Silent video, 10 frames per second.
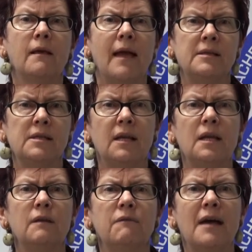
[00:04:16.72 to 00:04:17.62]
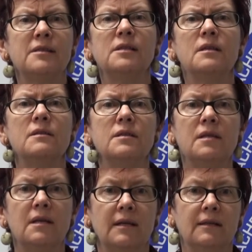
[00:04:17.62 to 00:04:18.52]
Executive has to
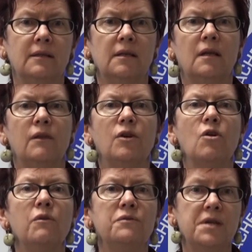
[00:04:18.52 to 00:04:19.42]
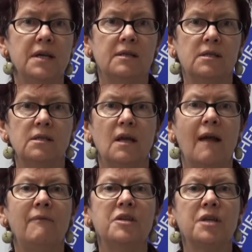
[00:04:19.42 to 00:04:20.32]
consider the context
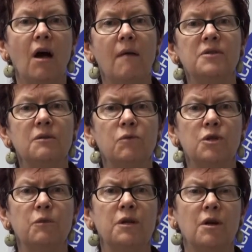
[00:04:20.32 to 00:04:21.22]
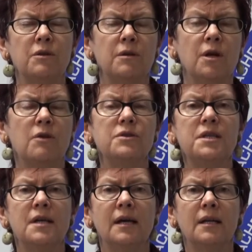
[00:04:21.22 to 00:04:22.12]
and the times in which we're
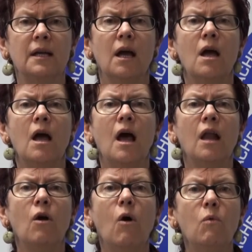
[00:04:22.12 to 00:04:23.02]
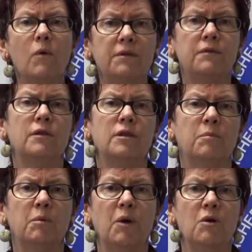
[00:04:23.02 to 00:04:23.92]
negotiating, along with the
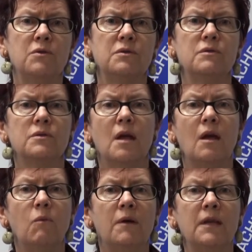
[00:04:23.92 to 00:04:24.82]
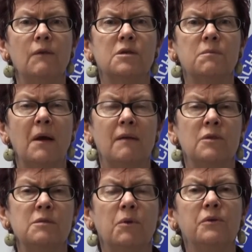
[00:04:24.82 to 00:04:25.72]
proposals when they're
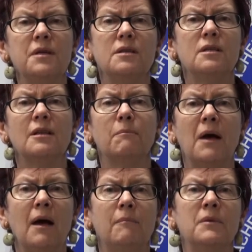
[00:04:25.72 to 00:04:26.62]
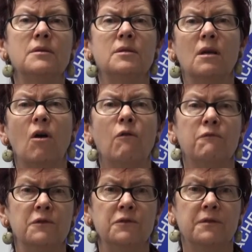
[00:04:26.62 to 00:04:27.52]
responding to the Department's
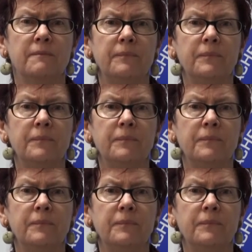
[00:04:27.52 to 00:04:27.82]
offers.